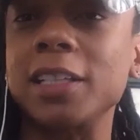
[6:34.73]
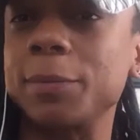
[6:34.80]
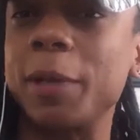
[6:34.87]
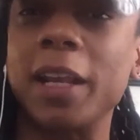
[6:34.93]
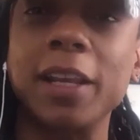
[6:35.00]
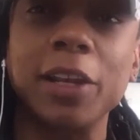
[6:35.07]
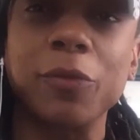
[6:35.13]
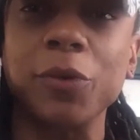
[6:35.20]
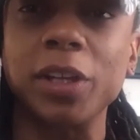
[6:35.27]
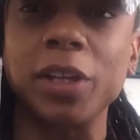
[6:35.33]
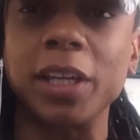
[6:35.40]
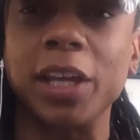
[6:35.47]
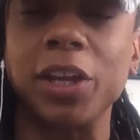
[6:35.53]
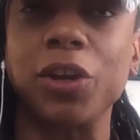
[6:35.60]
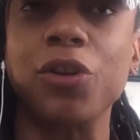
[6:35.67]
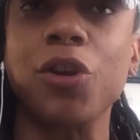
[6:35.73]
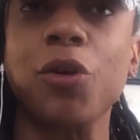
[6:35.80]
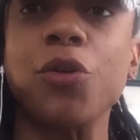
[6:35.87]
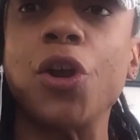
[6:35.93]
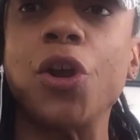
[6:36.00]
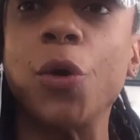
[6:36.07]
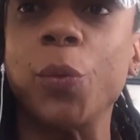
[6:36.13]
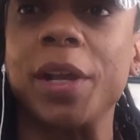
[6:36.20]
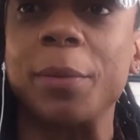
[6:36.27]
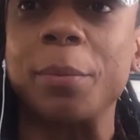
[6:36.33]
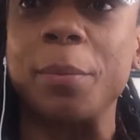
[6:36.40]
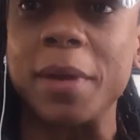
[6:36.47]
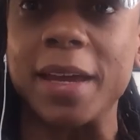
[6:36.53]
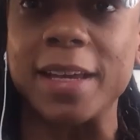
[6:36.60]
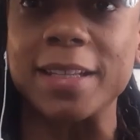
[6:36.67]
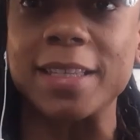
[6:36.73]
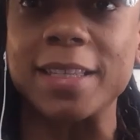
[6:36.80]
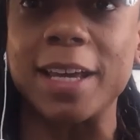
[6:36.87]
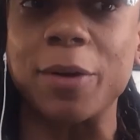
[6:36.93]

outs, but I didn't really, know what it meant.